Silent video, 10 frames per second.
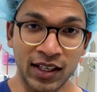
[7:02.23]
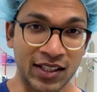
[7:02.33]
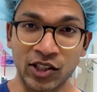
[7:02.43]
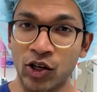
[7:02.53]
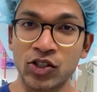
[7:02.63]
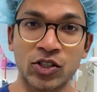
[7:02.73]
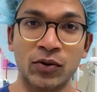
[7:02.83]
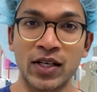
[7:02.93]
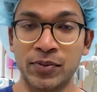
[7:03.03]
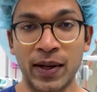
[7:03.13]
is close to
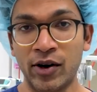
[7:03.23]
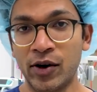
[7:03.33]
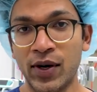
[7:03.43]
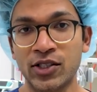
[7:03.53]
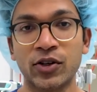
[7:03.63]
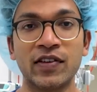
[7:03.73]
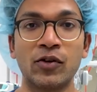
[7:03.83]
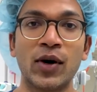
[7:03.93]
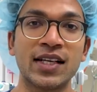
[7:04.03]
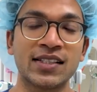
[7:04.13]
rest, peri-arrest, or even
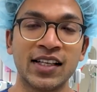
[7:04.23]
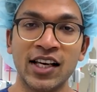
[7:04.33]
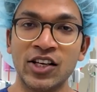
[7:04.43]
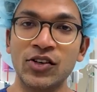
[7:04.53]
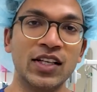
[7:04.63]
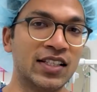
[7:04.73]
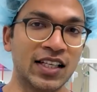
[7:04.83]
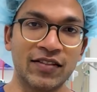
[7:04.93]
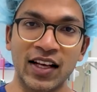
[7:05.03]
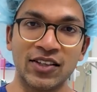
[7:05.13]
arrest, you need to
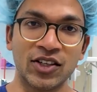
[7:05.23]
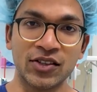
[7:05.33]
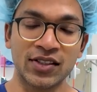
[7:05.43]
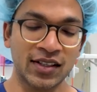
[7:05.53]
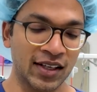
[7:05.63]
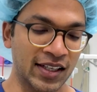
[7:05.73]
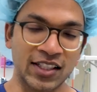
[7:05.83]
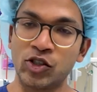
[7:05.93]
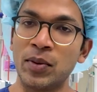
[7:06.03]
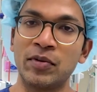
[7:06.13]
give that dose. It's a
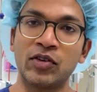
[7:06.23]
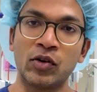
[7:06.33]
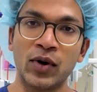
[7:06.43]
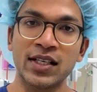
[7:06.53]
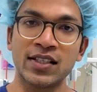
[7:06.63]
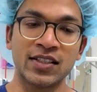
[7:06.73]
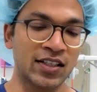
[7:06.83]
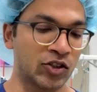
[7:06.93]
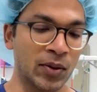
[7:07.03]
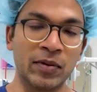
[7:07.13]
treatment for arrest, it's a
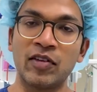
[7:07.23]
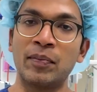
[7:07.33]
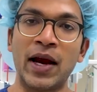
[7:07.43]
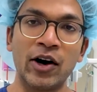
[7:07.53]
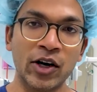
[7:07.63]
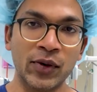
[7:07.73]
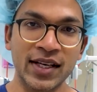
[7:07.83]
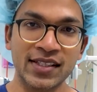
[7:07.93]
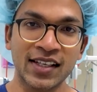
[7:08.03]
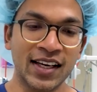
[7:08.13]
treatment for
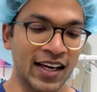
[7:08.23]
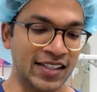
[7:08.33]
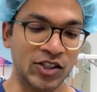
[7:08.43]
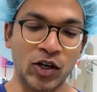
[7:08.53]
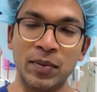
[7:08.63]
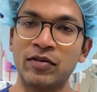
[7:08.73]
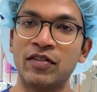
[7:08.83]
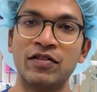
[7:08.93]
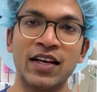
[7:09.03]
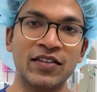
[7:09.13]
peri-arrest, it's a treatment for
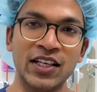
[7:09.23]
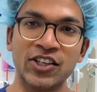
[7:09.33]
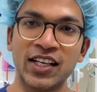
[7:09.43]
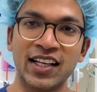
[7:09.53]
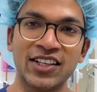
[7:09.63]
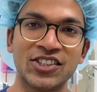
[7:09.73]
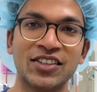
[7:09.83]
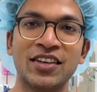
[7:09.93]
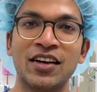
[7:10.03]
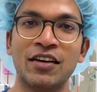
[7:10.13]
venodilation,
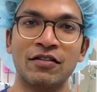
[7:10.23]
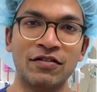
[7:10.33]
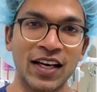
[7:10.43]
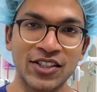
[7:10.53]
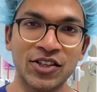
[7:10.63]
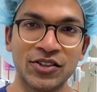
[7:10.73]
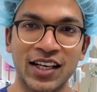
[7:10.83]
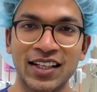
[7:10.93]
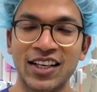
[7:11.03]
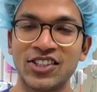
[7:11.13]

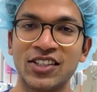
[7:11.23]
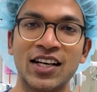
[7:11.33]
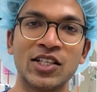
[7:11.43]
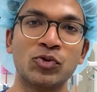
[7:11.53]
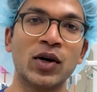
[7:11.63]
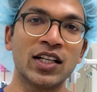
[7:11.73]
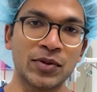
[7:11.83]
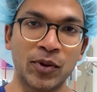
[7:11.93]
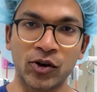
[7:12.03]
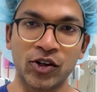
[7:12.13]
vasodilation as well as
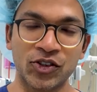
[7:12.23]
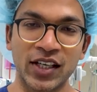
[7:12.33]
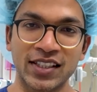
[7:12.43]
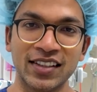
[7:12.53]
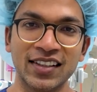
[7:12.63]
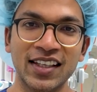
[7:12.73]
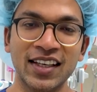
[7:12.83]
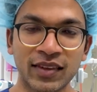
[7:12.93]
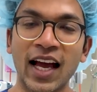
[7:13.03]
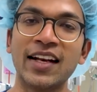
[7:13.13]
poor contractility.
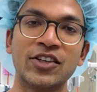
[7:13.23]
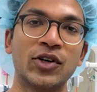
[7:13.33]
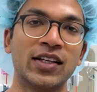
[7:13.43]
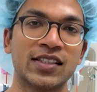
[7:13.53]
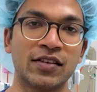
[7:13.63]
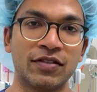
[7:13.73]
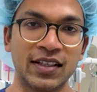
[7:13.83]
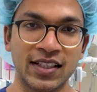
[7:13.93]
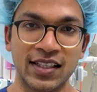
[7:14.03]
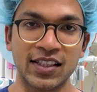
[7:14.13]
And adrenaline is a
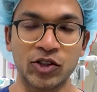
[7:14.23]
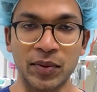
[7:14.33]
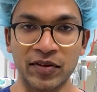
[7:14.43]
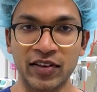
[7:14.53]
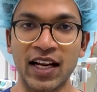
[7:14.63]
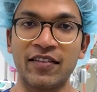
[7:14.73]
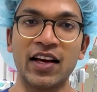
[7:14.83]
fantastic treatment for